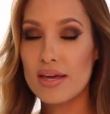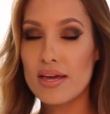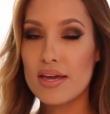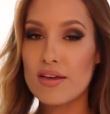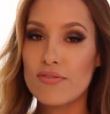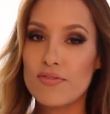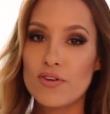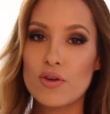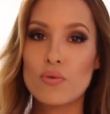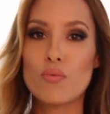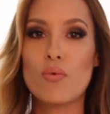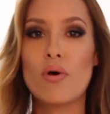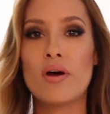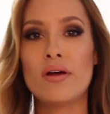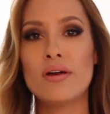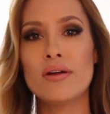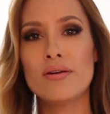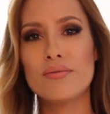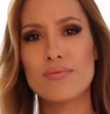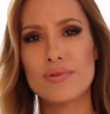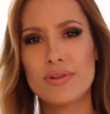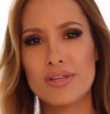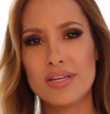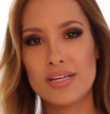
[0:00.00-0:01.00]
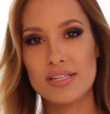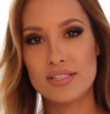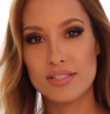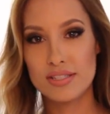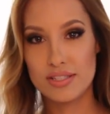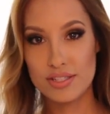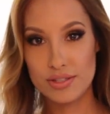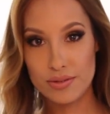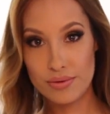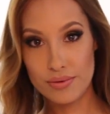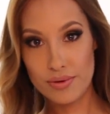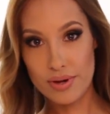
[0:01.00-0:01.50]
if you want to really
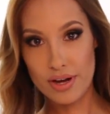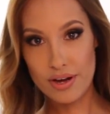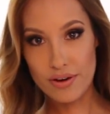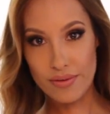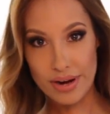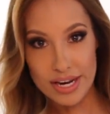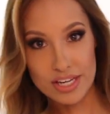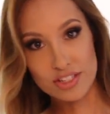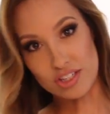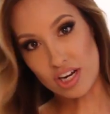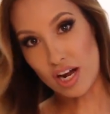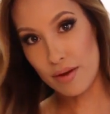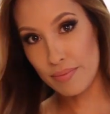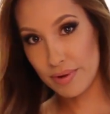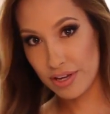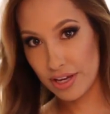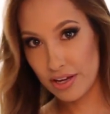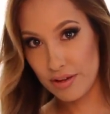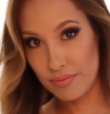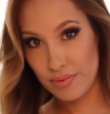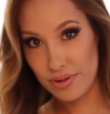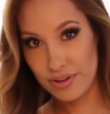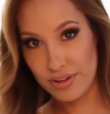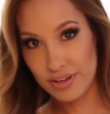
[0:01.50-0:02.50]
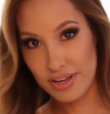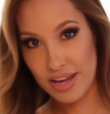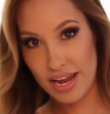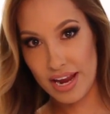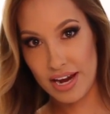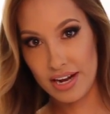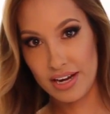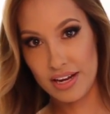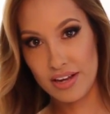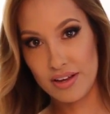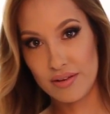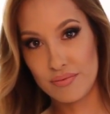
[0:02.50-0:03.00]
do a great job at
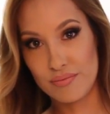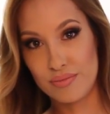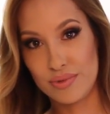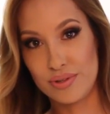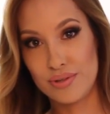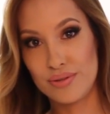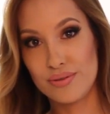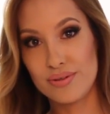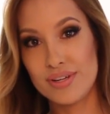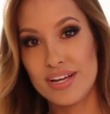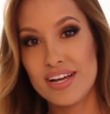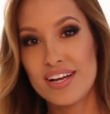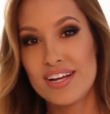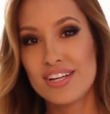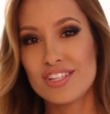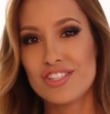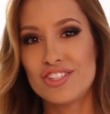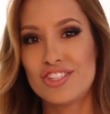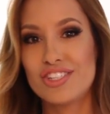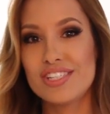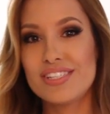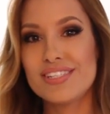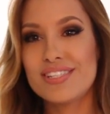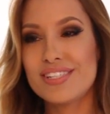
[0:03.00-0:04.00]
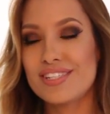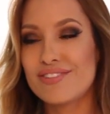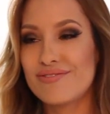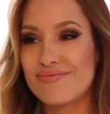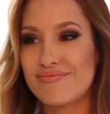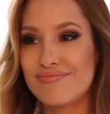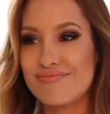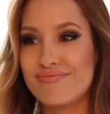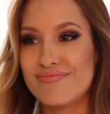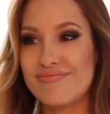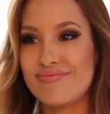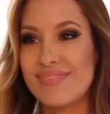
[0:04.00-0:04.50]
communicating a mood, just
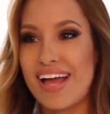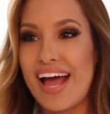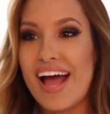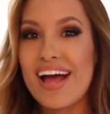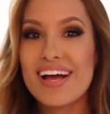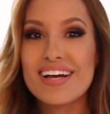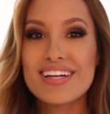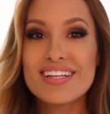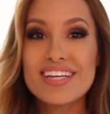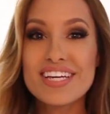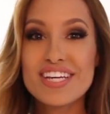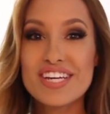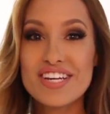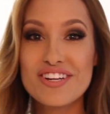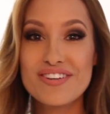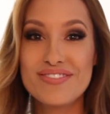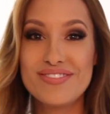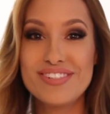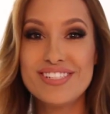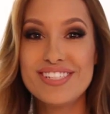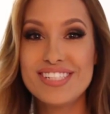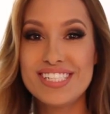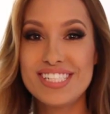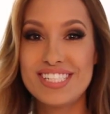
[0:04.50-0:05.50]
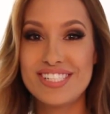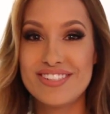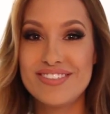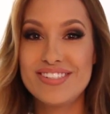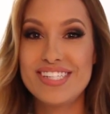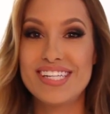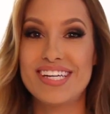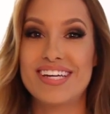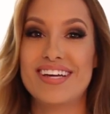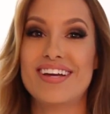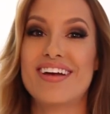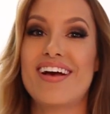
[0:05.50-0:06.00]
act like you're really
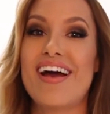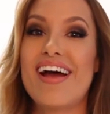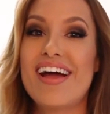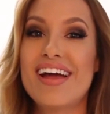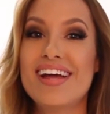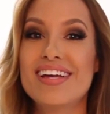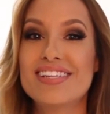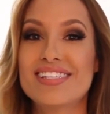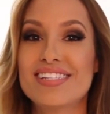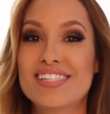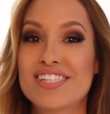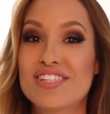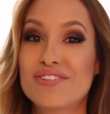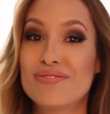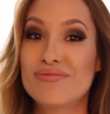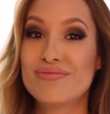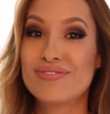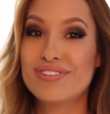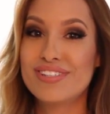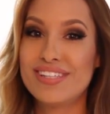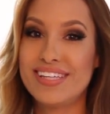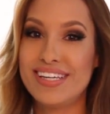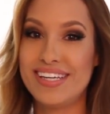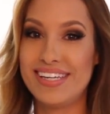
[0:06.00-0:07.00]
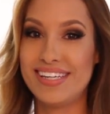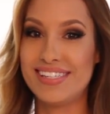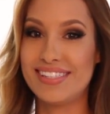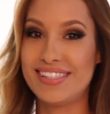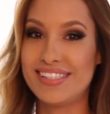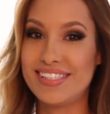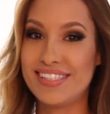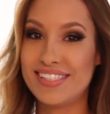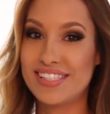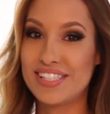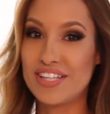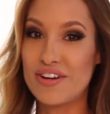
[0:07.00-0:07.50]
doing it, guys. It's really
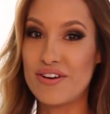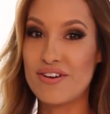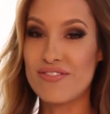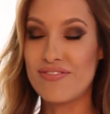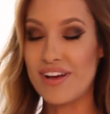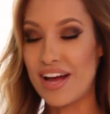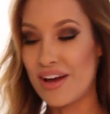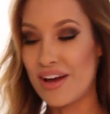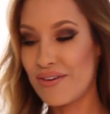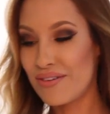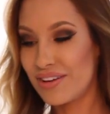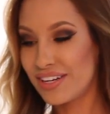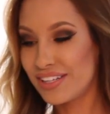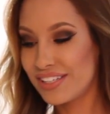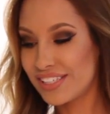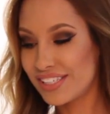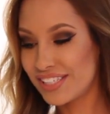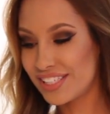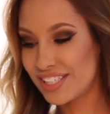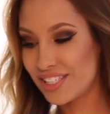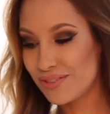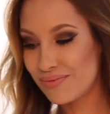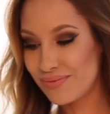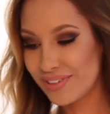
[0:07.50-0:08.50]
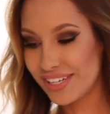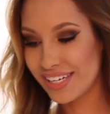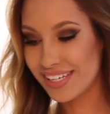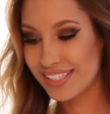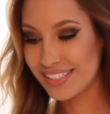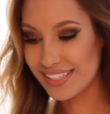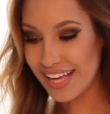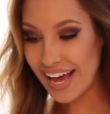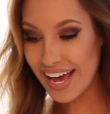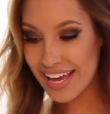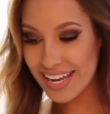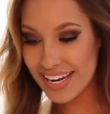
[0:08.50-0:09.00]
easy. So if I want to look super
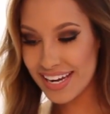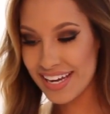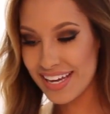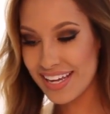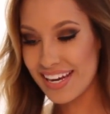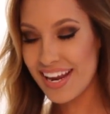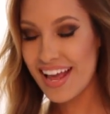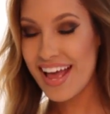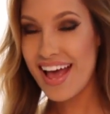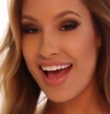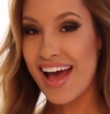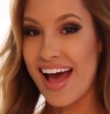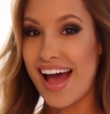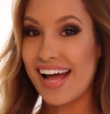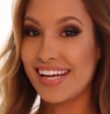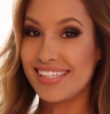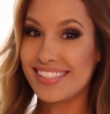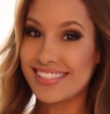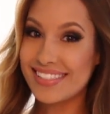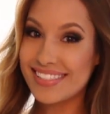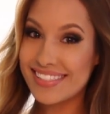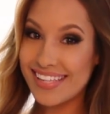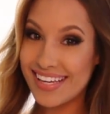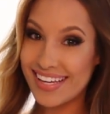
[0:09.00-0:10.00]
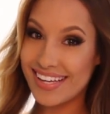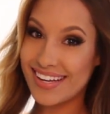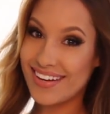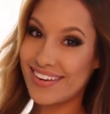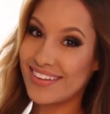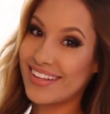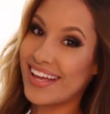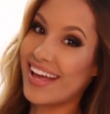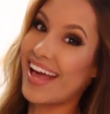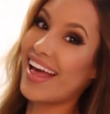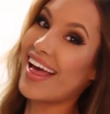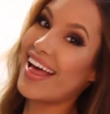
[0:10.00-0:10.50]
excited, I just can go
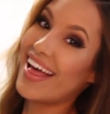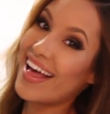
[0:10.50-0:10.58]
like,